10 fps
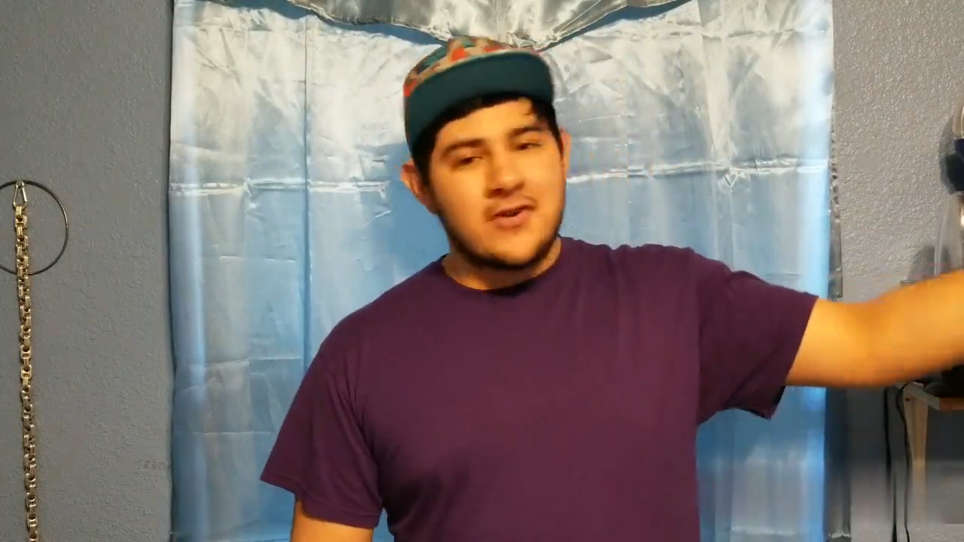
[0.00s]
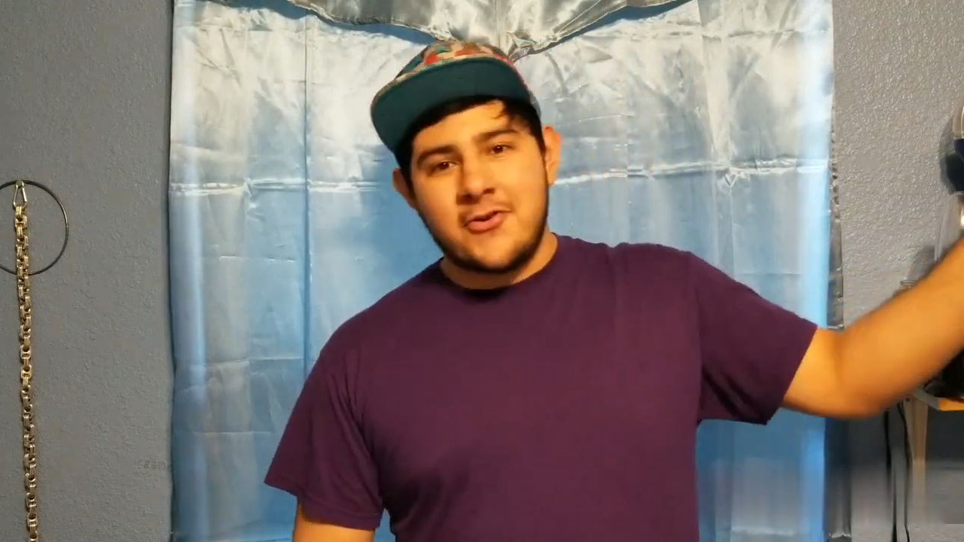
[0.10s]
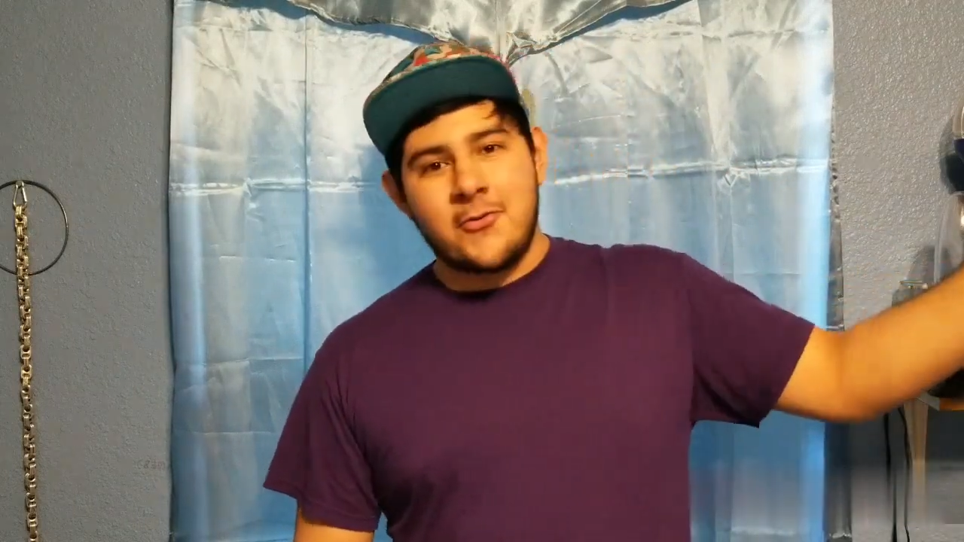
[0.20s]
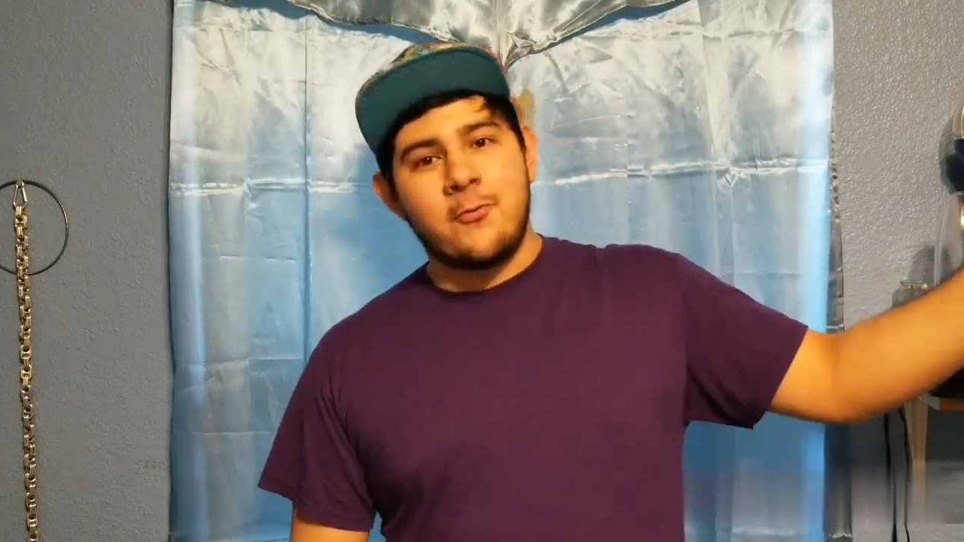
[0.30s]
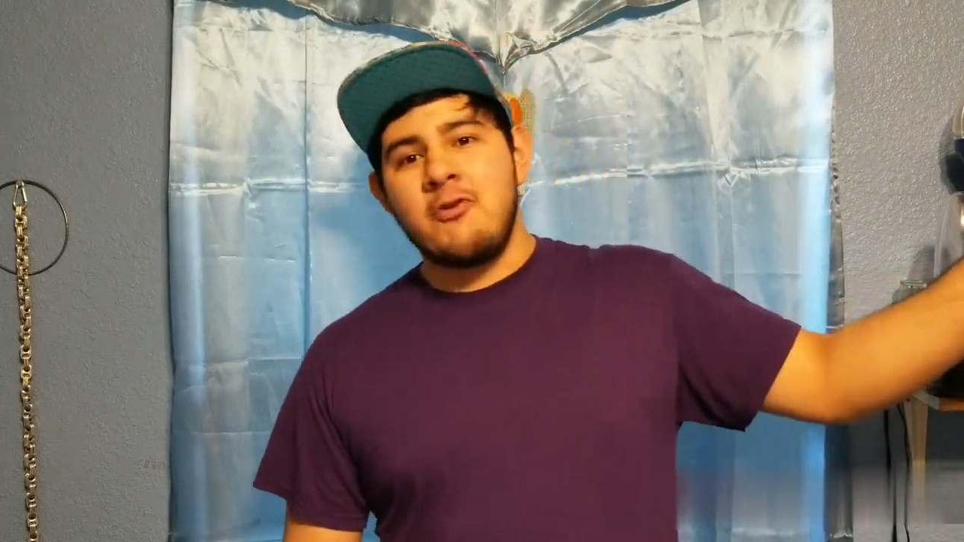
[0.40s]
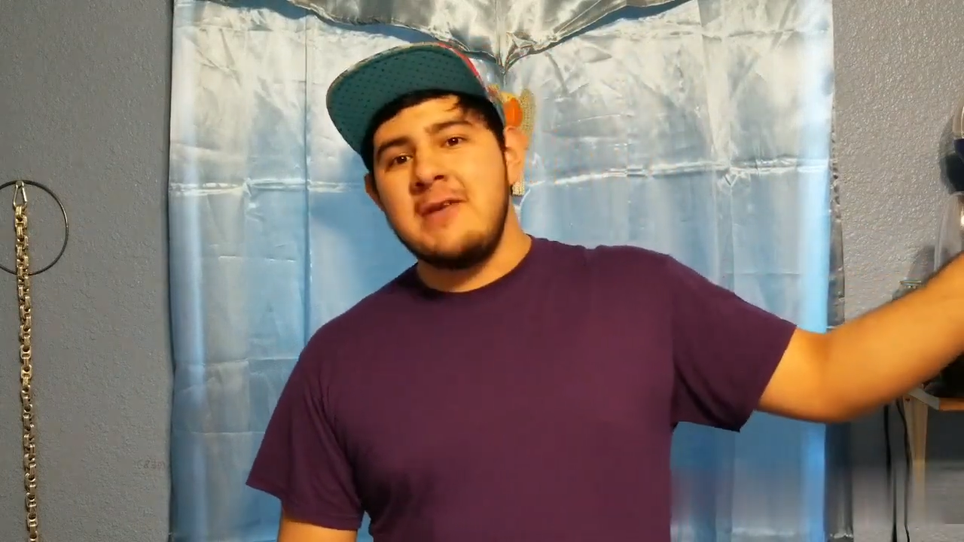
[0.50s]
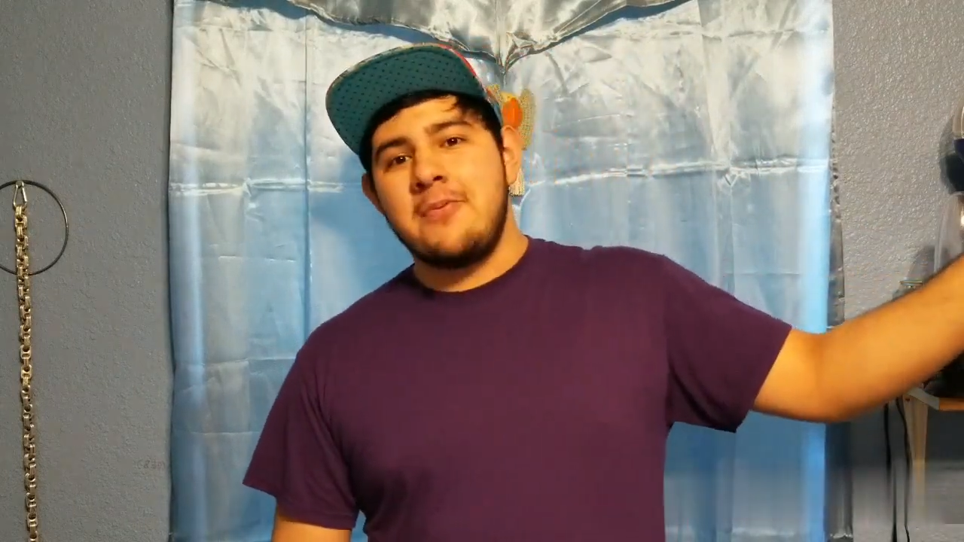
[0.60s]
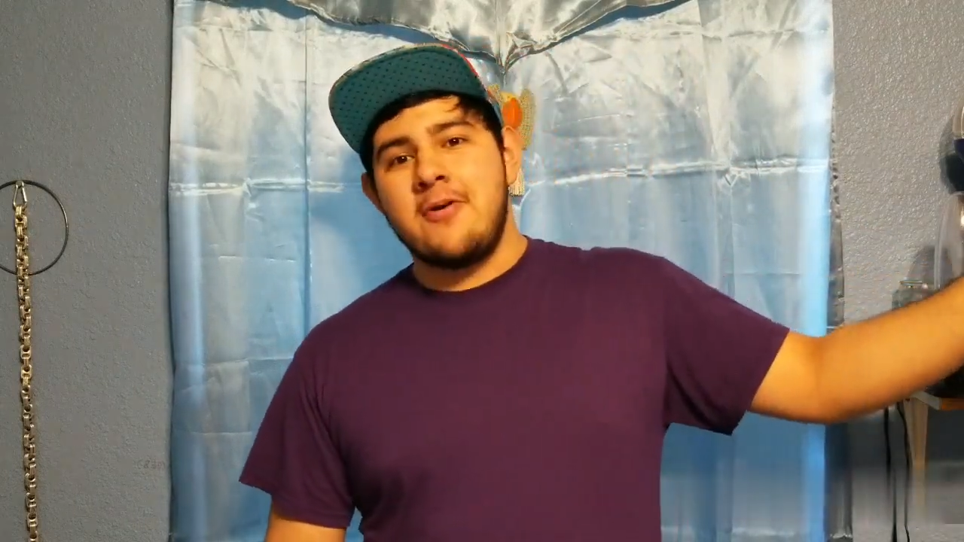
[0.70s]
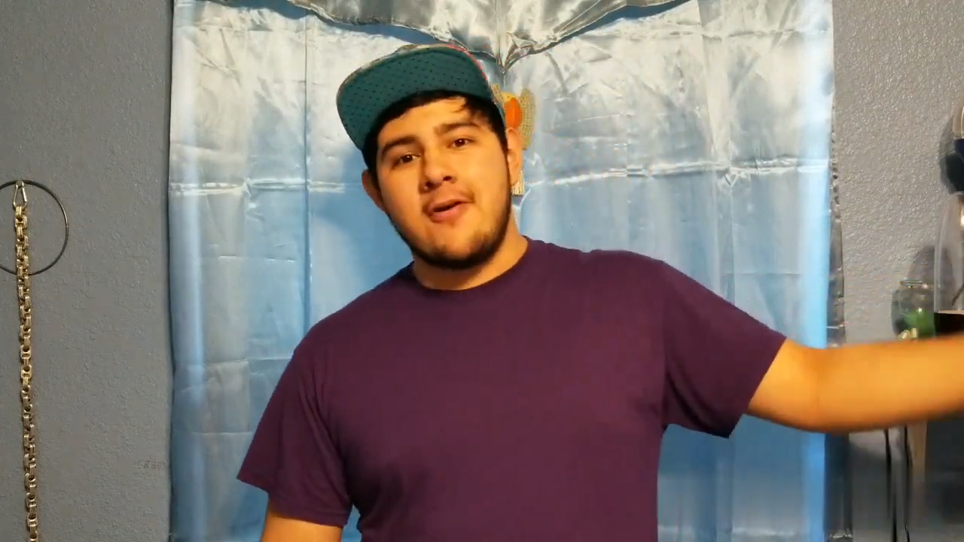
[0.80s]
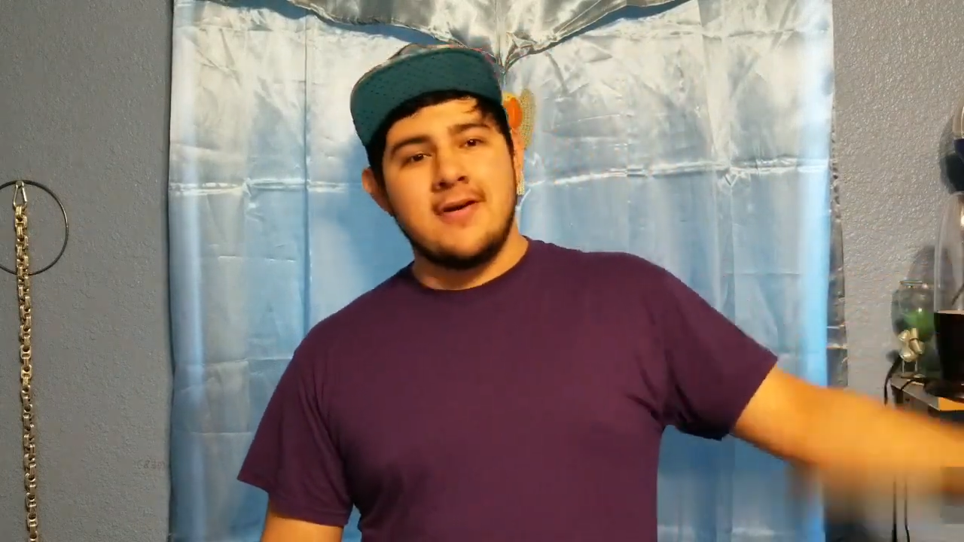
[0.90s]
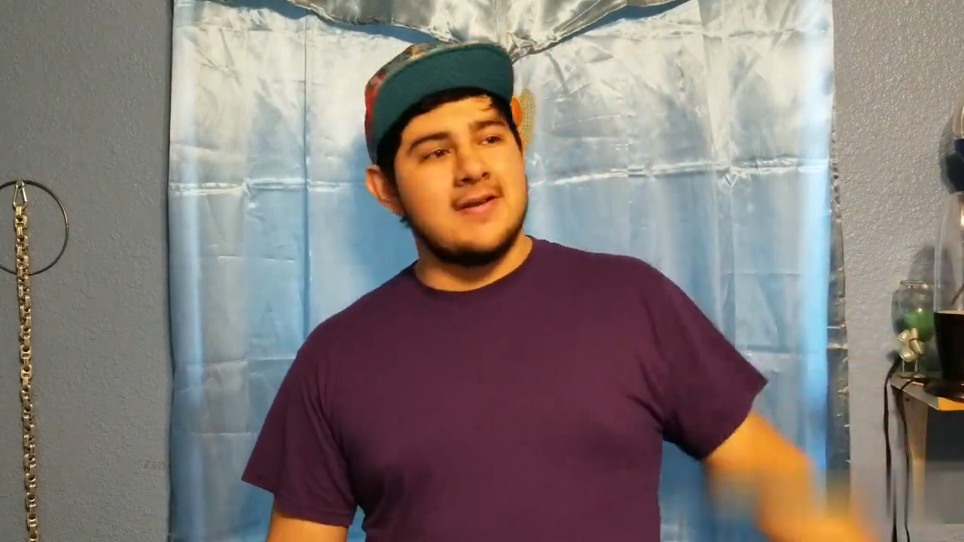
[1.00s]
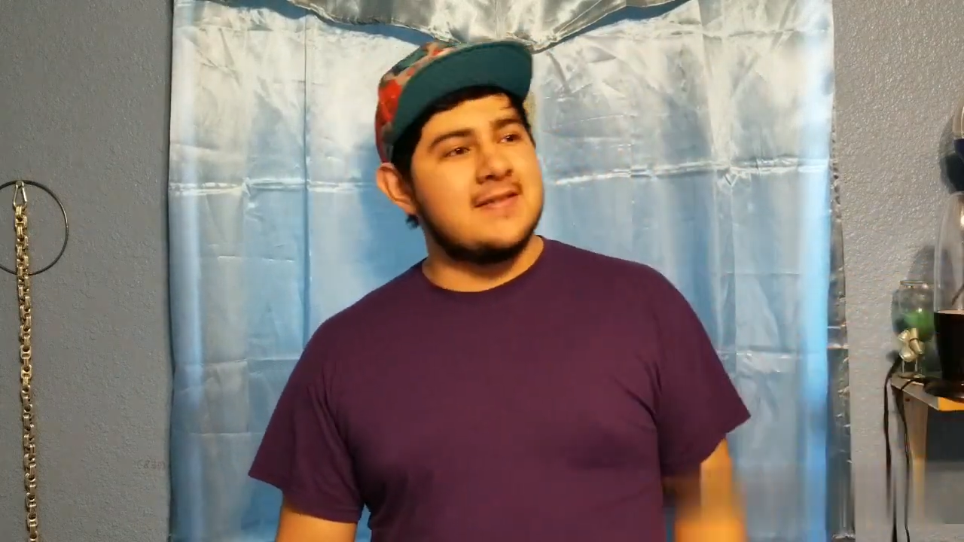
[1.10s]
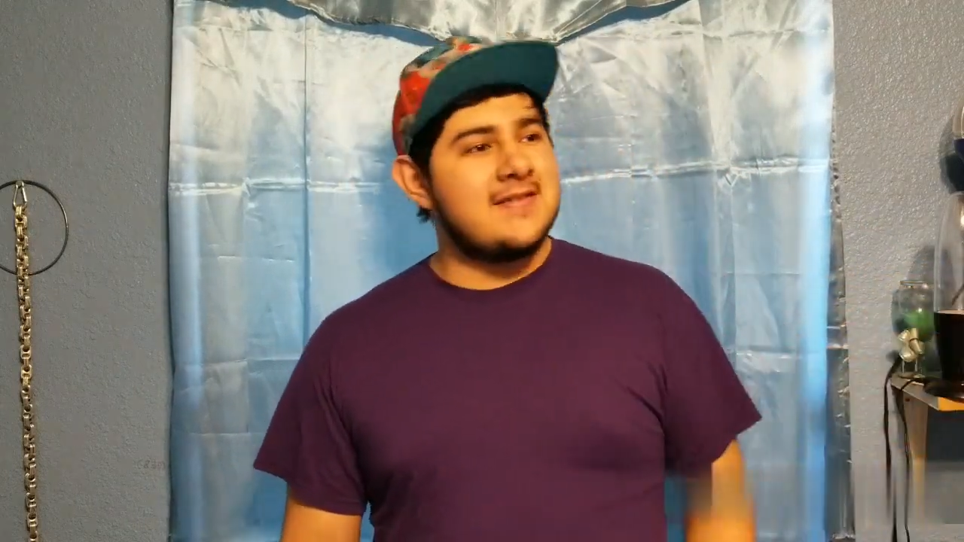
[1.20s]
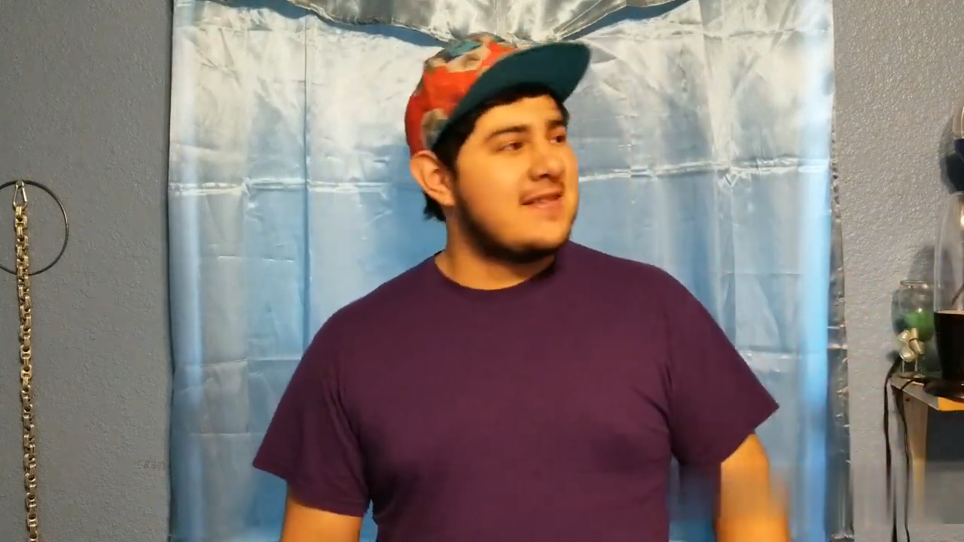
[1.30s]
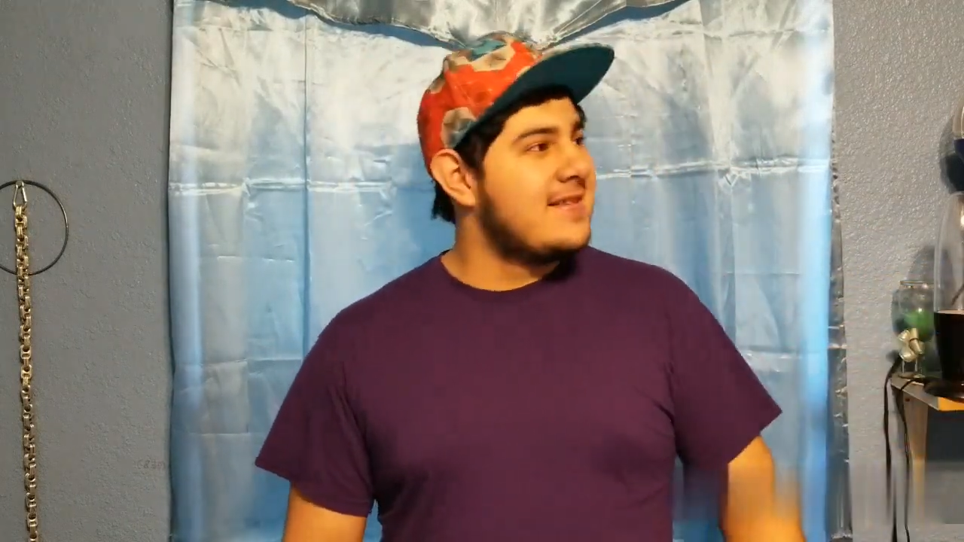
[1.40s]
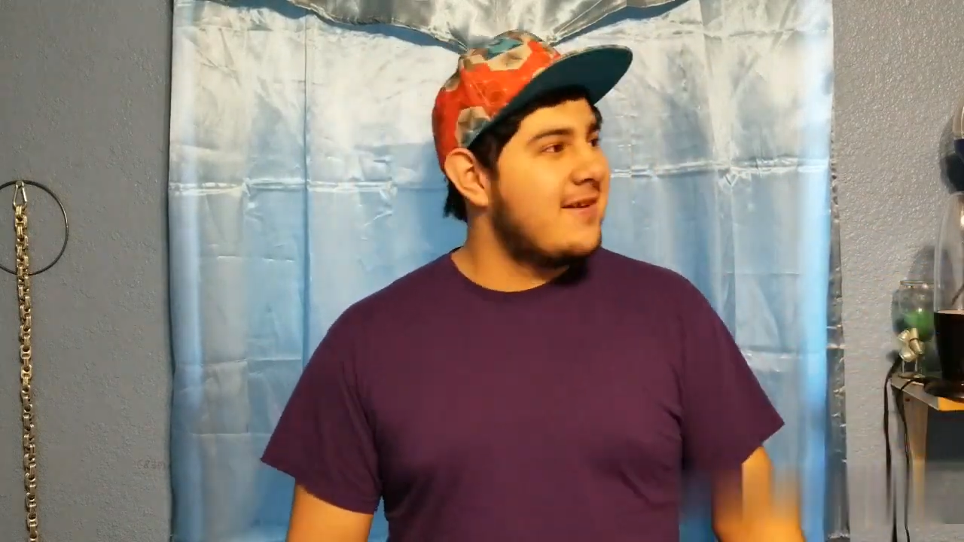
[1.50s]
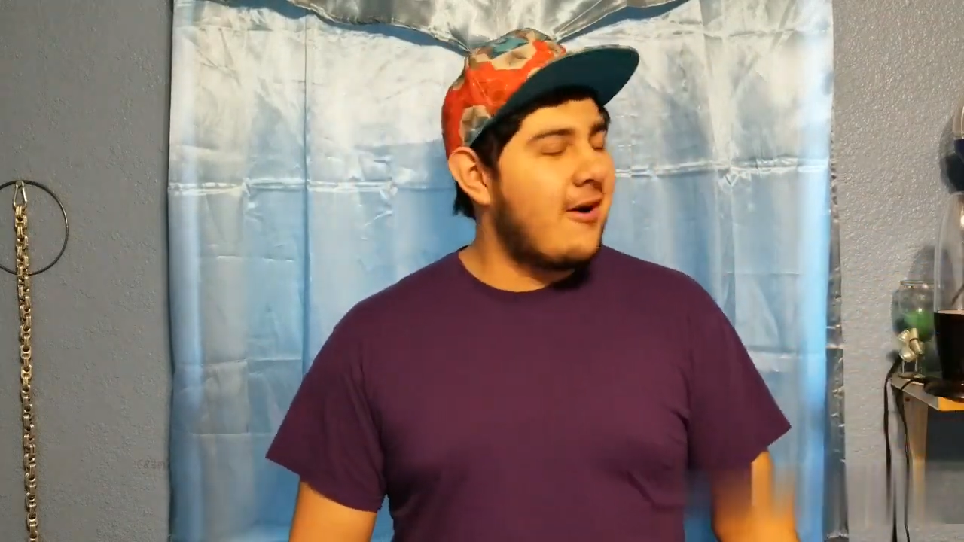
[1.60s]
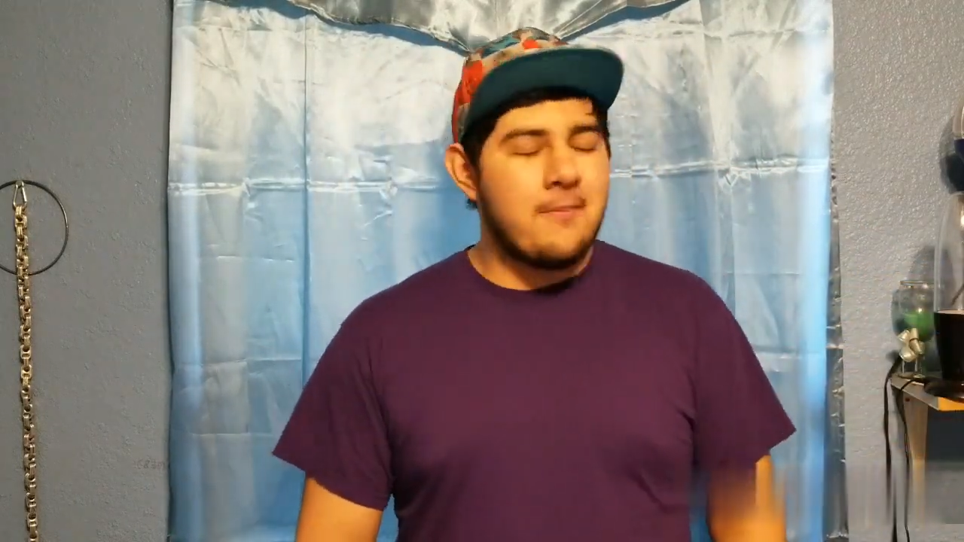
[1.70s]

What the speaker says: a creeper is